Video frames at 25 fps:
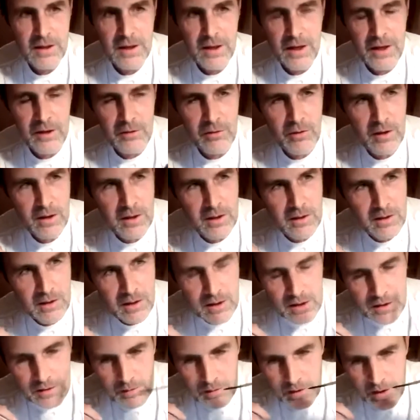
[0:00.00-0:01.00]
And then
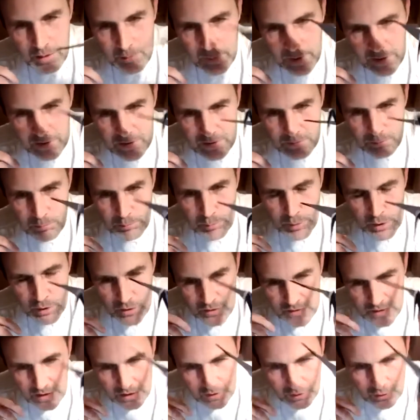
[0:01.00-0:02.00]
I managed,
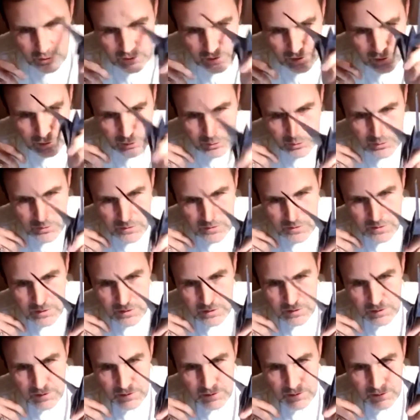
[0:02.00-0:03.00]
because I could use
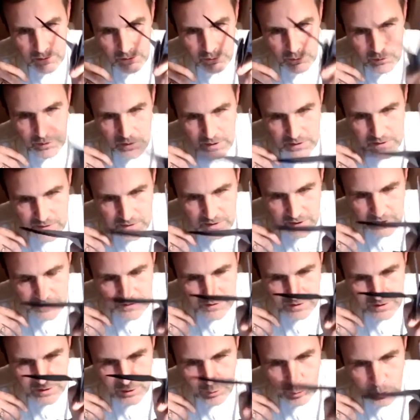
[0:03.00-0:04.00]
this as
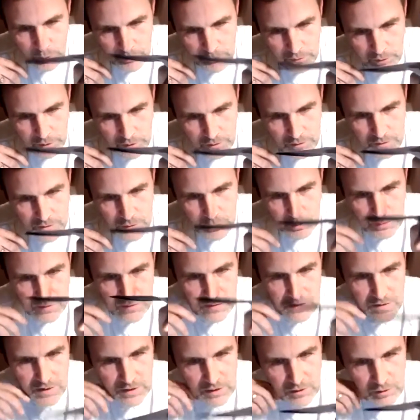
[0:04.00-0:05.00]
an equivalent to a
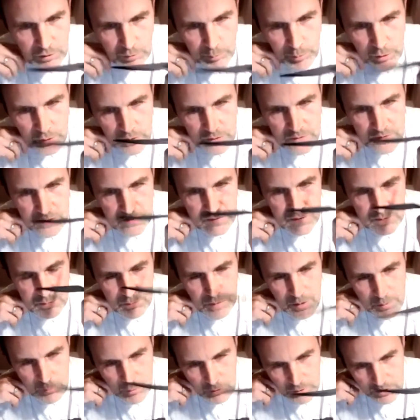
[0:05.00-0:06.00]
single person's
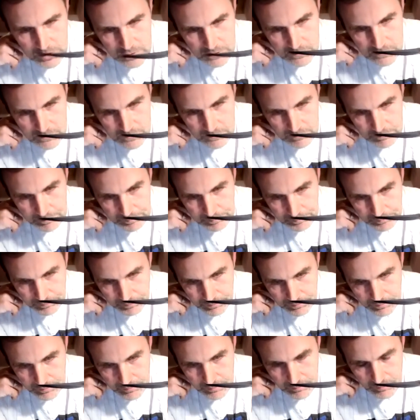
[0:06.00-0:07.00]
memories,
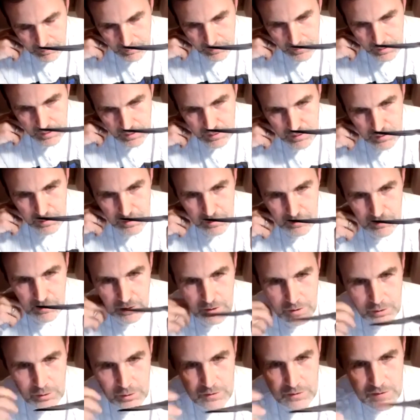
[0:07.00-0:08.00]
then
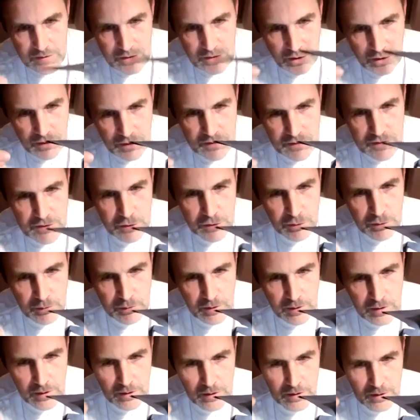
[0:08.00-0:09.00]
I could start to
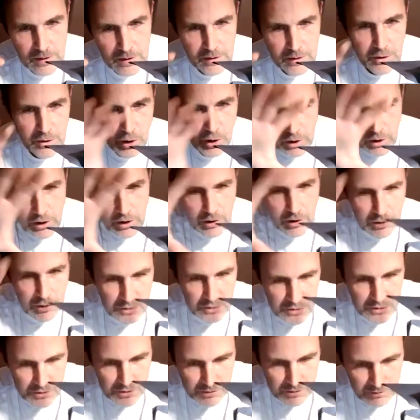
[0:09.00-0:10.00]

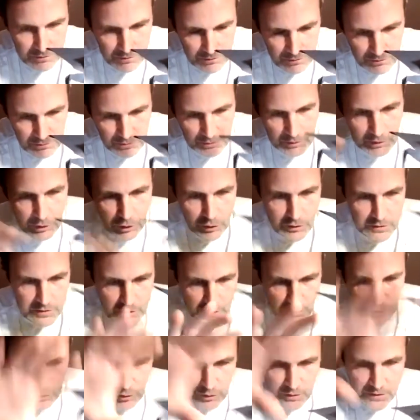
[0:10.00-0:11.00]
collage lots
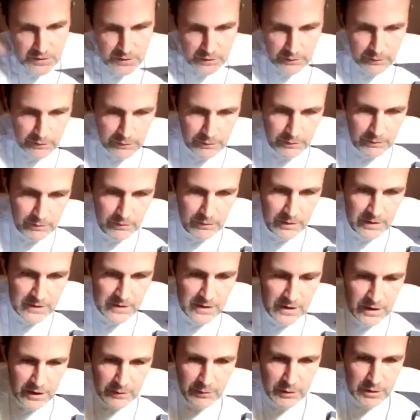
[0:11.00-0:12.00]
and lots of these
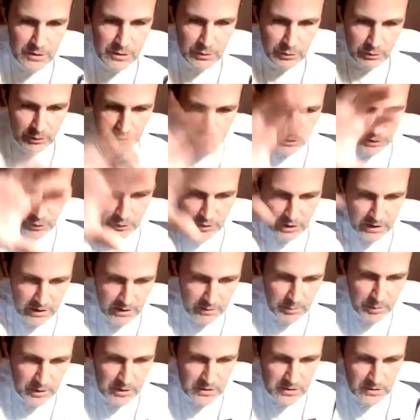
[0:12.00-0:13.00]
individual
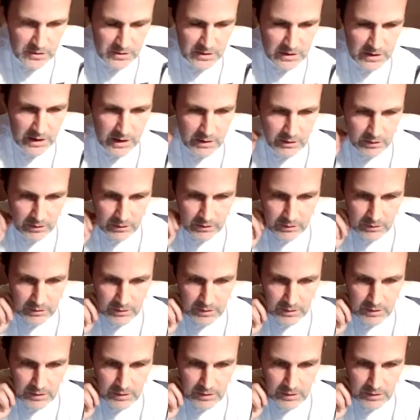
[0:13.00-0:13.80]
unique pictures together.